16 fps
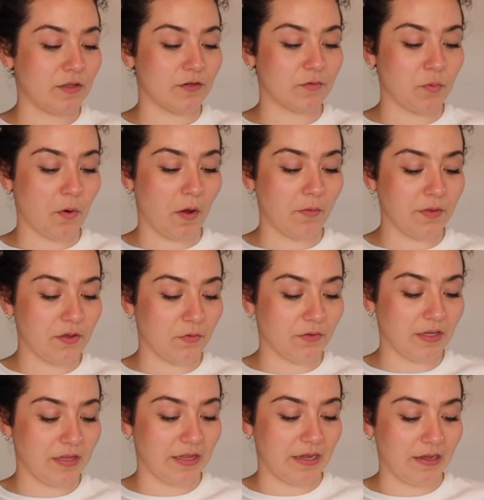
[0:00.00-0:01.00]
There's probably
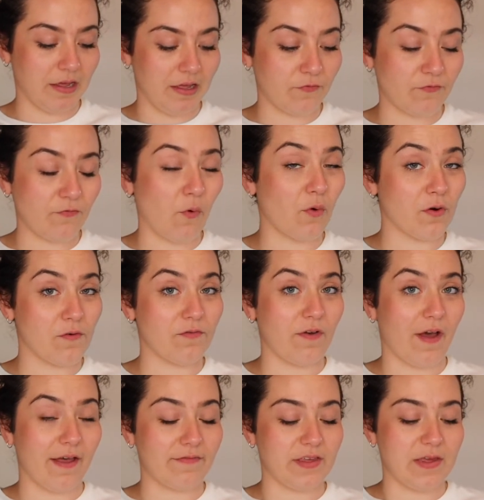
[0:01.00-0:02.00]
only like 4 or
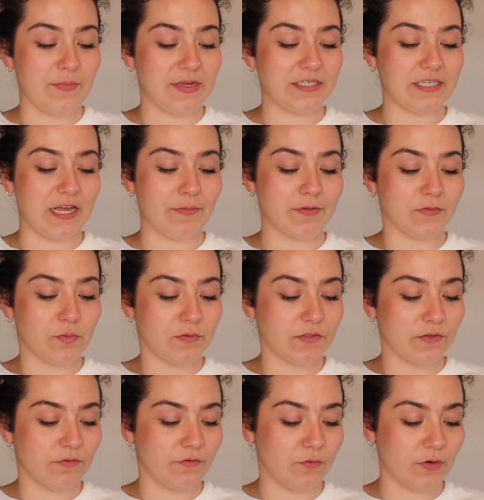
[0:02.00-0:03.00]
5 heaping tablespoons
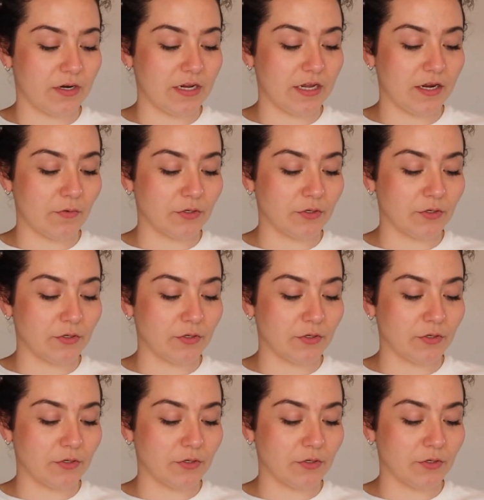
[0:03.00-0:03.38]
of food in here,